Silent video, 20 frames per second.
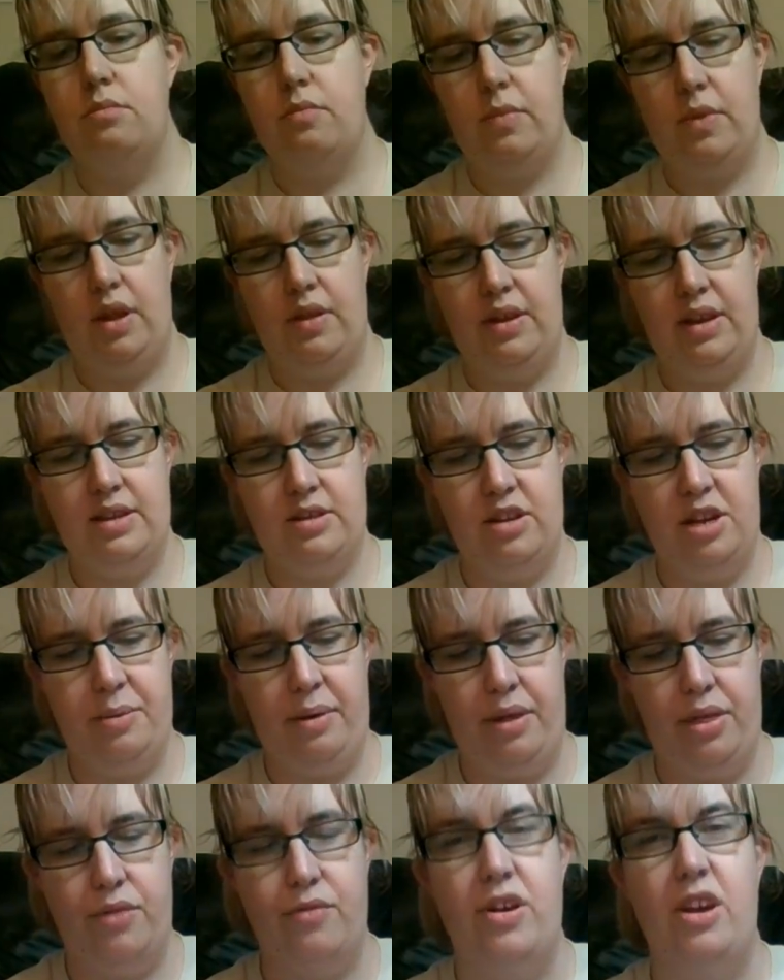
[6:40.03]
I think it's only
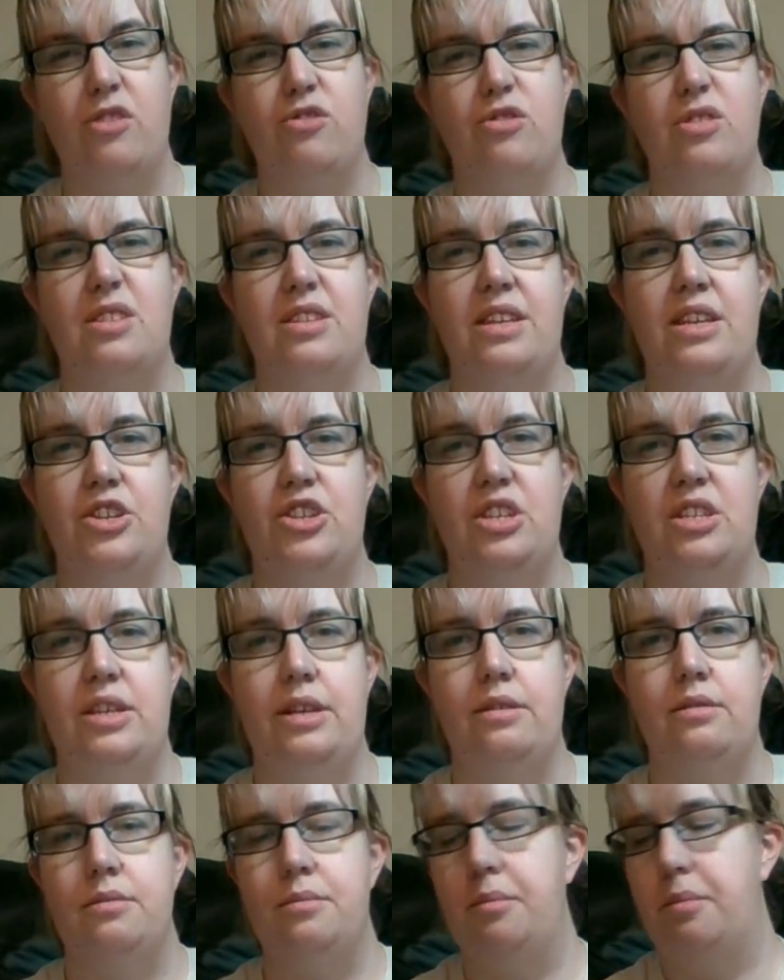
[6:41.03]
about 300 stitches
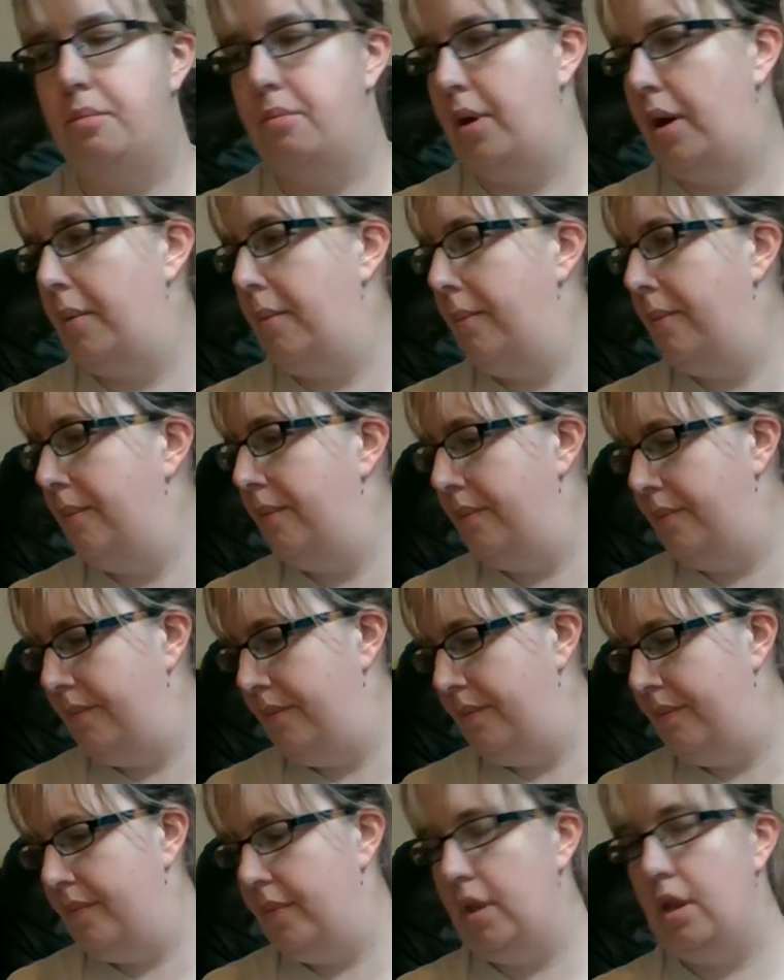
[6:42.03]
in, but
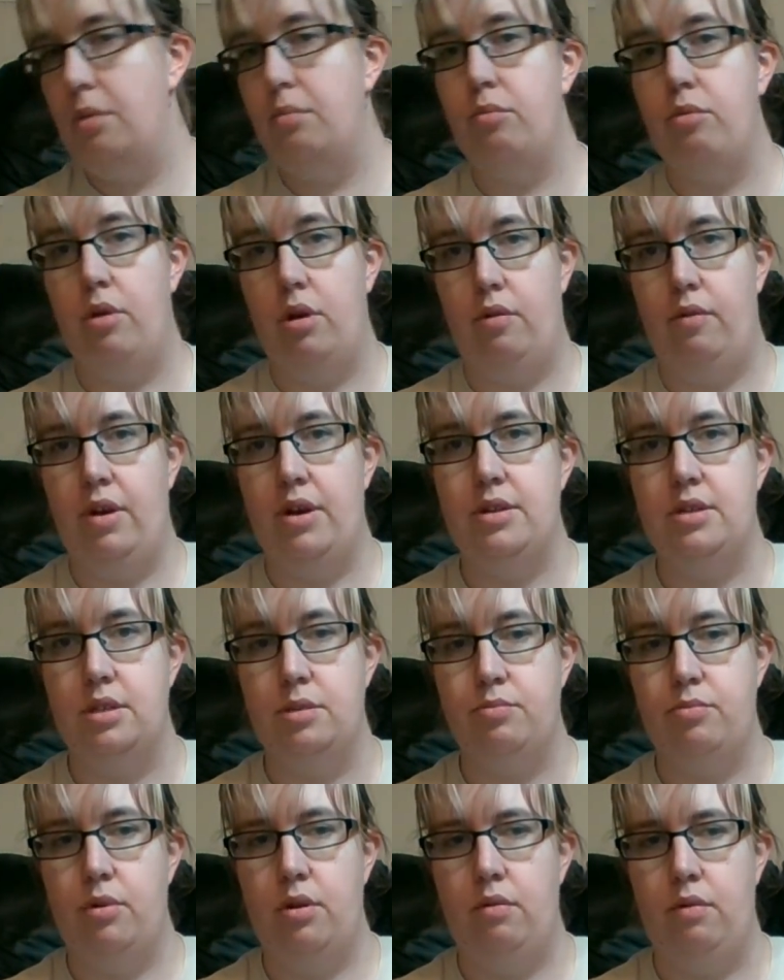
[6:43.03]
progress is
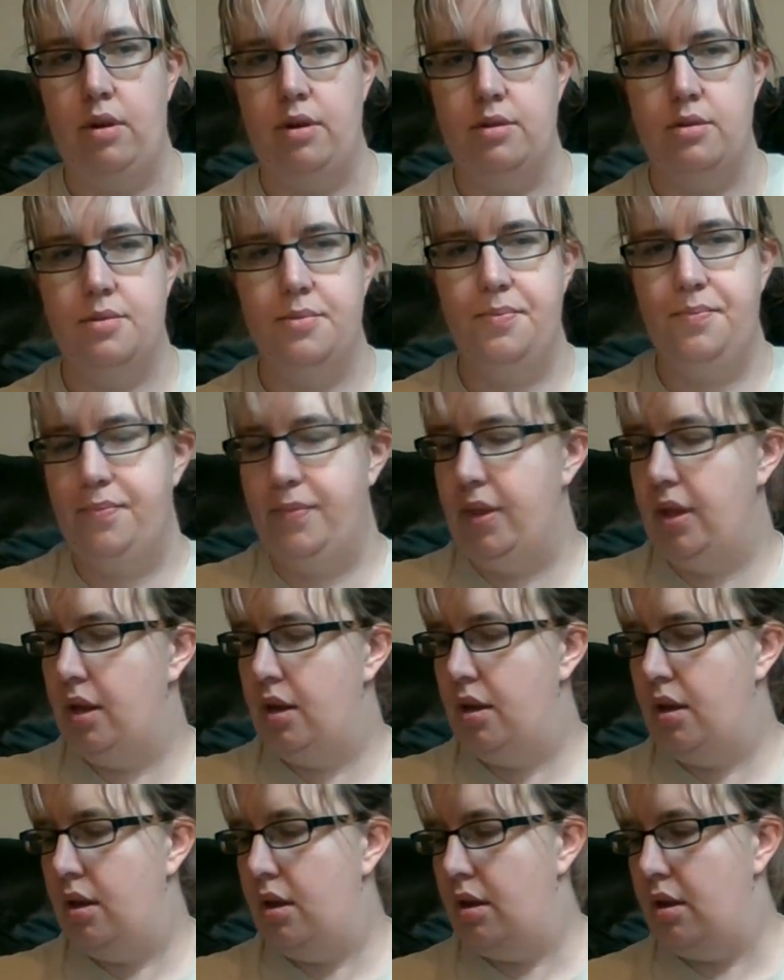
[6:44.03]
progress.
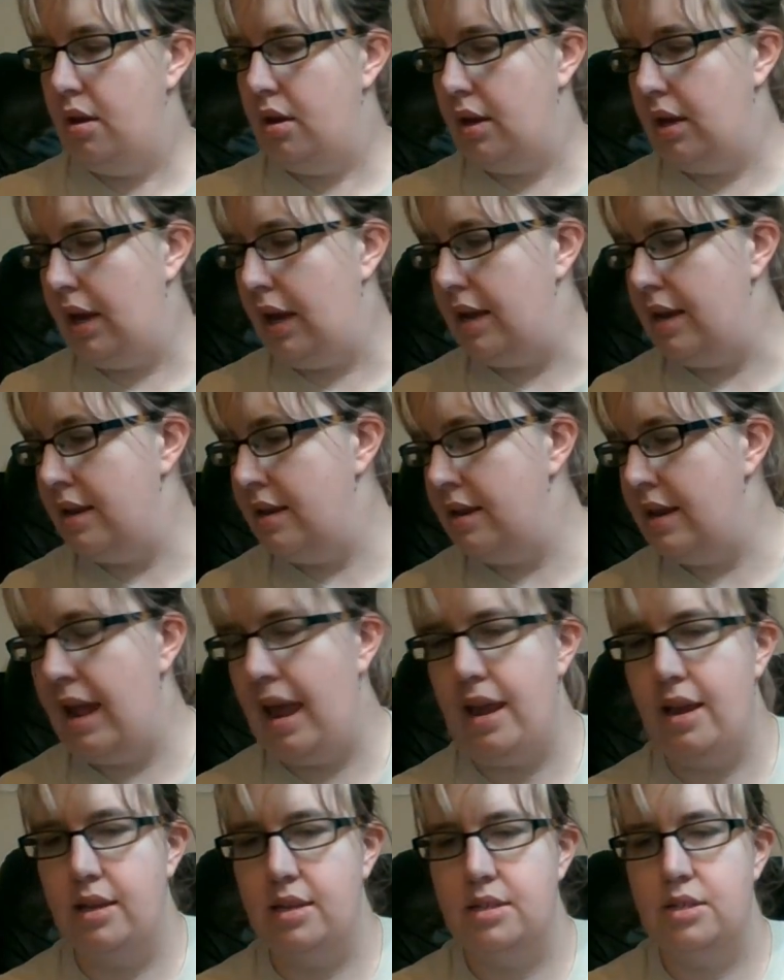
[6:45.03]
Okay,
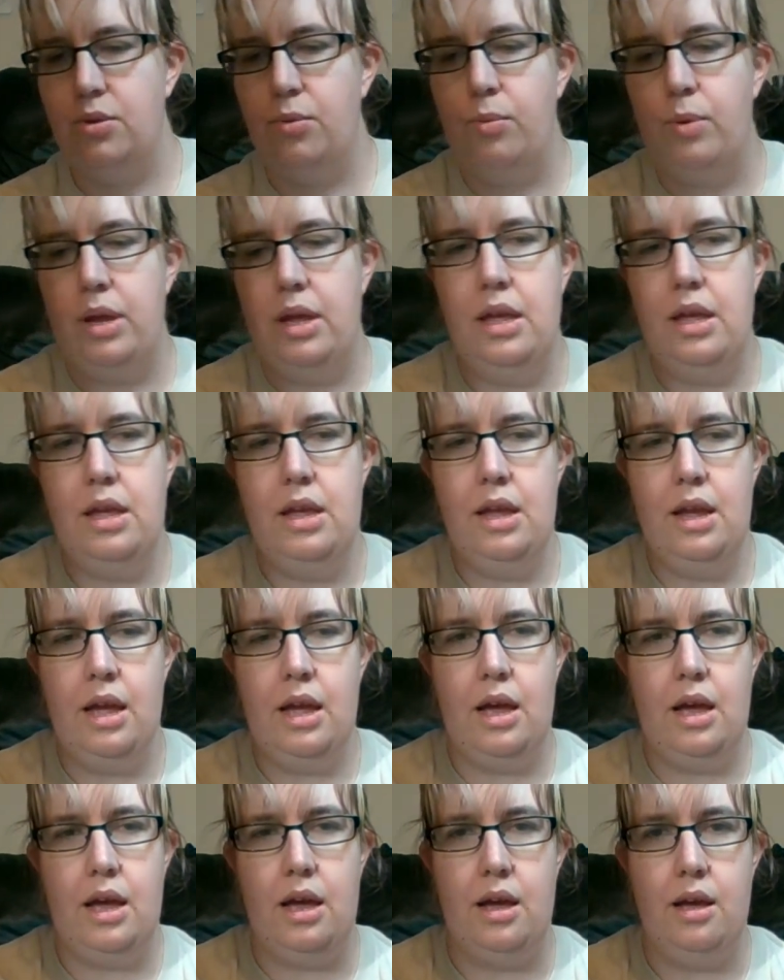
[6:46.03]
next we
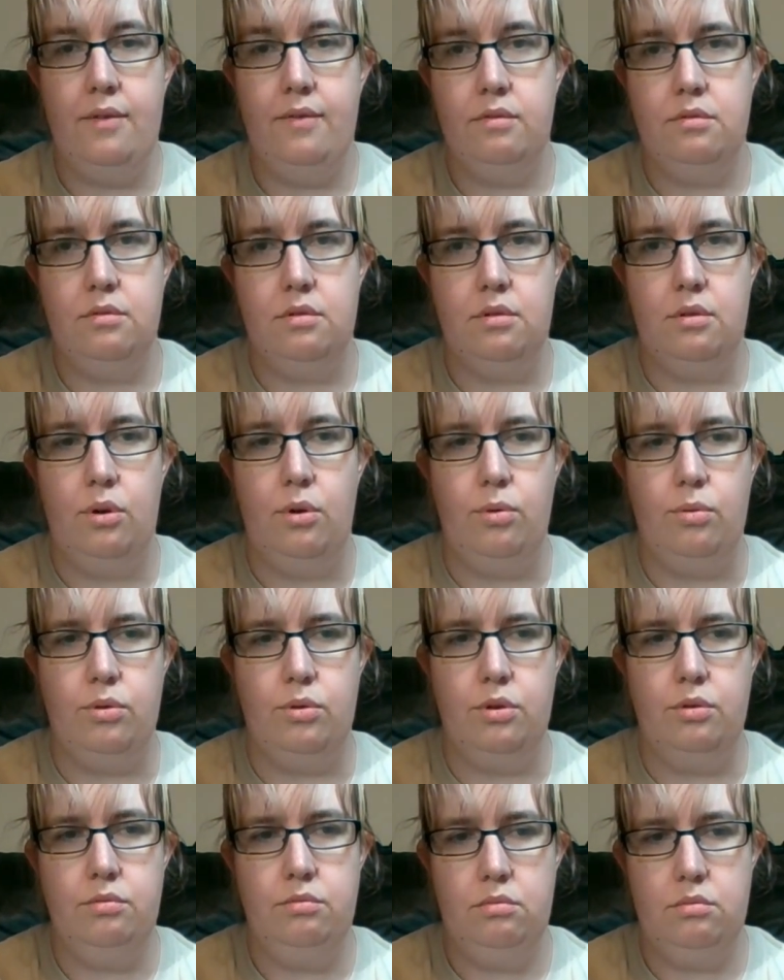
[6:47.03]
have, hold
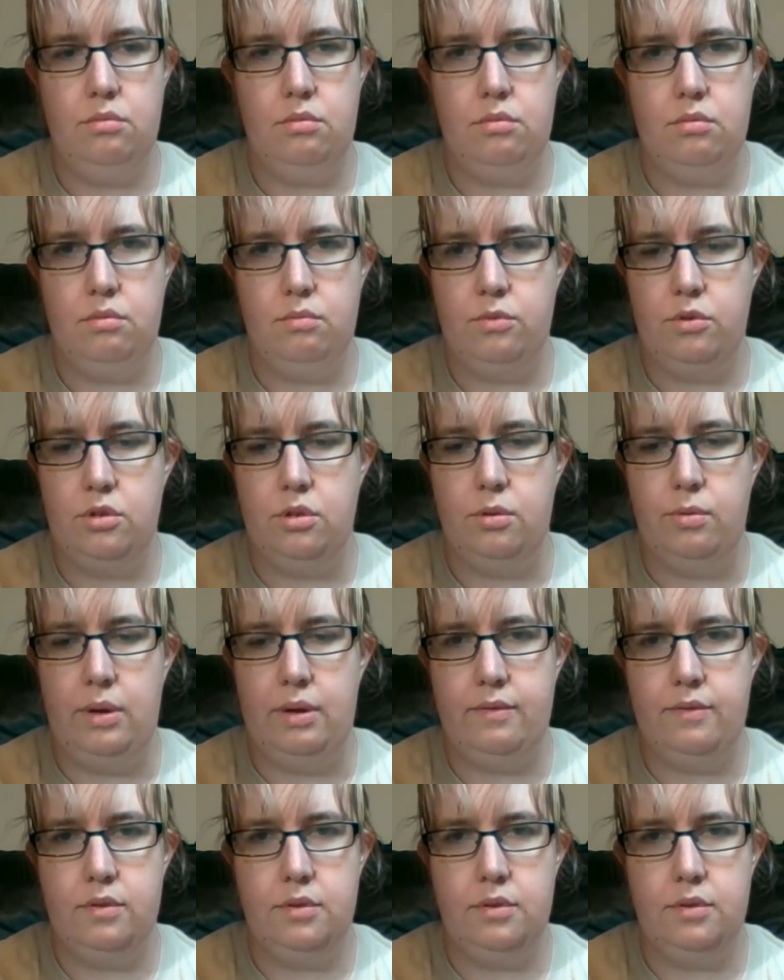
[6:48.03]
on, what do we have?